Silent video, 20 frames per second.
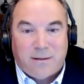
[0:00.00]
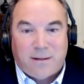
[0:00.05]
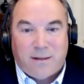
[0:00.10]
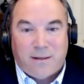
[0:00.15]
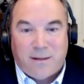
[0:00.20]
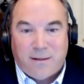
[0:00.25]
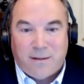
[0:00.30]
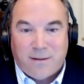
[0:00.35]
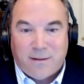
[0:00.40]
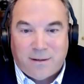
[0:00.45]

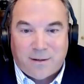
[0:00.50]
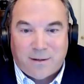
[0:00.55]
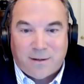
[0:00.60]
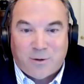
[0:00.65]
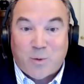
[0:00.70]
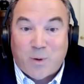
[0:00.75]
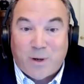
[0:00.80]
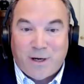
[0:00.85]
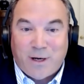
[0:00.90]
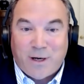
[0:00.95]
in the
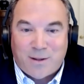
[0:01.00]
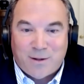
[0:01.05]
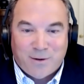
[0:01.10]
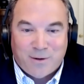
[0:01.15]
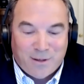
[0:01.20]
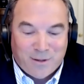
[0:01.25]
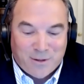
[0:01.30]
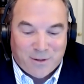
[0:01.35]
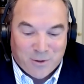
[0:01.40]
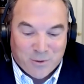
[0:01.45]

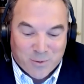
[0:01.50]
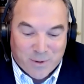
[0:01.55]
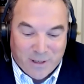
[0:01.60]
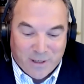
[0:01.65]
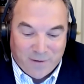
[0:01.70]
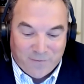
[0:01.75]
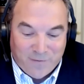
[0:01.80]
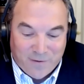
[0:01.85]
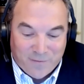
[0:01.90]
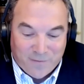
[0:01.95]
2030 to
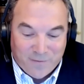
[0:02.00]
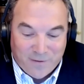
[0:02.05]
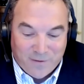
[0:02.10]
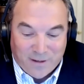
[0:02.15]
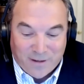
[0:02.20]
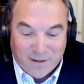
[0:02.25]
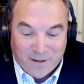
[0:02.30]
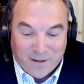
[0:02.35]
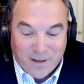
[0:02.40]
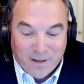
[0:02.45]

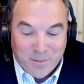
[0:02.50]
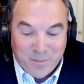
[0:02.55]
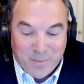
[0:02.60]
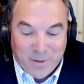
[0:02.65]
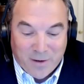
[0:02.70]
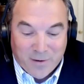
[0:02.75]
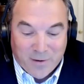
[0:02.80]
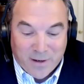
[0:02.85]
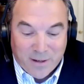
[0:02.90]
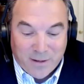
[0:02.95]
2050
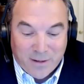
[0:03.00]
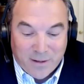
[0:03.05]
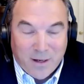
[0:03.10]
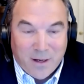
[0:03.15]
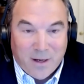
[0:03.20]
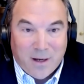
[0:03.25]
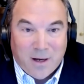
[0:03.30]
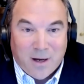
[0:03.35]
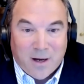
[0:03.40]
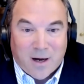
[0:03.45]
period
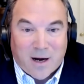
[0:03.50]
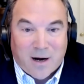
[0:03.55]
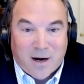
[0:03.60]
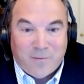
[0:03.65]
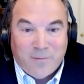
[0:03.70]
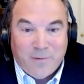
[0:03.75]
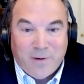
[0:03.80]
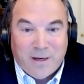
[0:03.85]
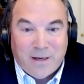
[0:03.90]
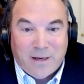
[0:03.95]
are
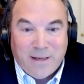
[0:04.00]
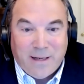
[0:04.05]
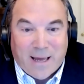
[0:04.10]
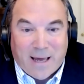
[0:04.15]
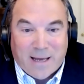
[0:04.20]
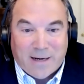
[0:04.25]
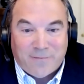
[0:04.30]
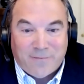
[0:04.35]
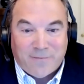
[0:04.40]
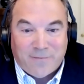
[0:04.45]
really
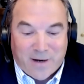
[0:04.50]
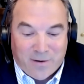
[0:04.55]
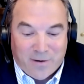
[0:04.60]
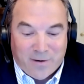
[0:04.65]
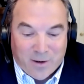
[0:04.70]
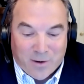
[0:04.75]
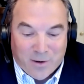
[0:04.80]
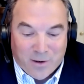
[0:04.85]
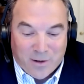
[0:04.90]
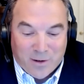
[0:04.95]
at a
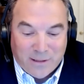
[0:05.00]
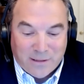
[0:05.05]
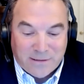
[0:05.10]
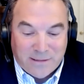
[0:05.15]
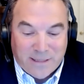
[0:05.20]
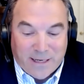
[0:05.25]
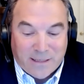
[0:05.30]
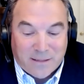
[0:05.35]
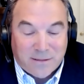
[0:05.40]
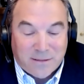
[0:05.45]
very early
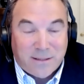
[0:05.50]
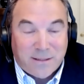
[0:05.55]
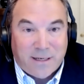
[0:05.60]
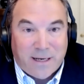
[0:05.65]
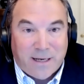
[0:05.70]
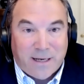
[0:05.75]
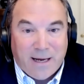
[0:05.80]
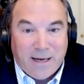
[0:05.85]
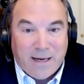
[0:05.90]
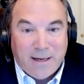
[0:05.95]
stage
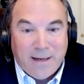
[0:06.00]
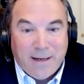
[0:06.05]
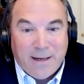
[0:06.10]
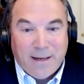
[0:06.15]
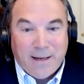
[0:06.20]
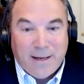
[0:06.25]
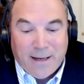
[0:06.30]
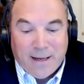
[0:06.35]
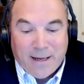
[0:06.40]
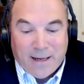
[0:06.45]
today,
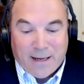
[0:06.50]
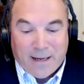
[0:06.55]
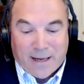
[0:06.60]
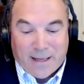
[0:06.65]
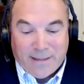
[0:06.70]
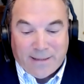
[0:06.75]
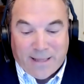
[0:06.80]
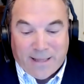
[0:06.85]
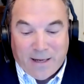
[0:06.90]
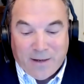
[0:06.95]

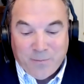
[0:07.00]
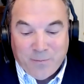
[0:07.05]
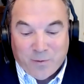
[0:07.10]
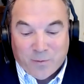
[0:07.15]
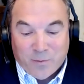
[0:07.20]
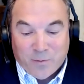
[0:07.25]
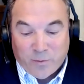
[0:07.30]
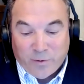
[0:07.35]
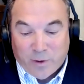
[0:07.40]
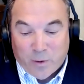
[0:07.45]
and they
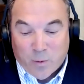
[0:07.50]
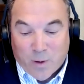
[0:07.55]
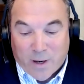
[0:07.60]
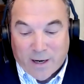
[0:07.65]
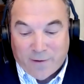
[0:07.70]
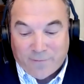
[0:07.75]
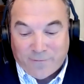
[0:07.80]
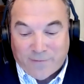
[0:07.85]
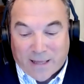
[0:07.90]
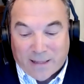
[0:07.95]
will
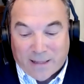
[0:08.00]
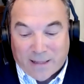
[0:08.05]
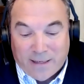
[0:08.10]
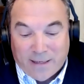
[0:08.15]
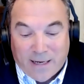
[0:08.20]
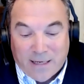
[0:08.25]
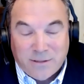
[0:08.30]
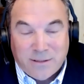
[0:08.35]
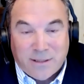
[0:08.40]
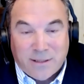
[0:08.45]
require
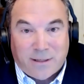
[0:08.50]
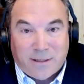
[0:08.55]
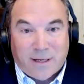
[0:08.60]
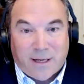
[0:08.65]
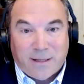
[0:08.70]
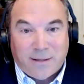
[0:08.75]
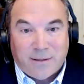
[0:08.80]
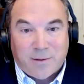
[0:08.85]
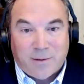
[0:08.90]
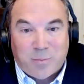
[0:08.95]
validation
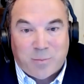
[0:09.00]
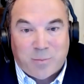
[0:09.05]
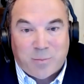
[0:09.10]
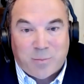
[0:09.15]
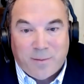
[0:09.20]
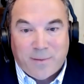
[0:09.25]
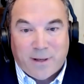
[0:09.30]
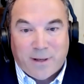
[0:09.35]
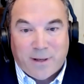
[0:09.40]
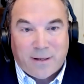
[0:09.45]
and
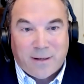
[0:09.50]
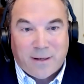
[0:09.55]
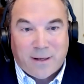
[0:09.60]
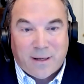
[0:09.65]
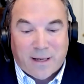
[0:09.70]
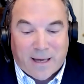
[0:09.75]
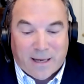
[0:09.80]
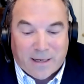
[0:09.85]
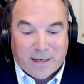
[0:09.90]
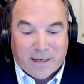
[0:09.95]
deployment
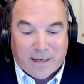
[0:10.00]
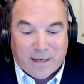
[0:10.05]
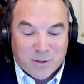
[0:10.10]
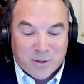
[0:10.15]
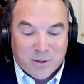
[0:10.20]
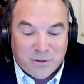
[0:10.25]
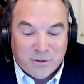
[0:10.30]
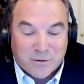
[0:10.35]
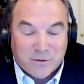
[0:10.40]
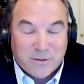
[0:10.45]
at
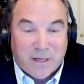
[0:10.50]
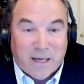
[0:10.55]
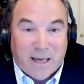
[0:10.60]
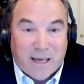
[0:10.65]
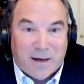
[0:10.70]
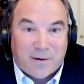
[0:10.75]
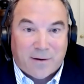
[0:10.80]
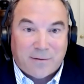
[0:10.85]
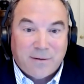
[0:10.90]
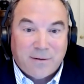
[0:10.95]
commercial
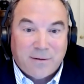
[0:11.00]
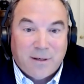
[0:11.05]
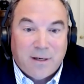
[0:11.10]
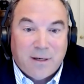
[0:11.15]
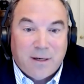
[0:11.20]
scale.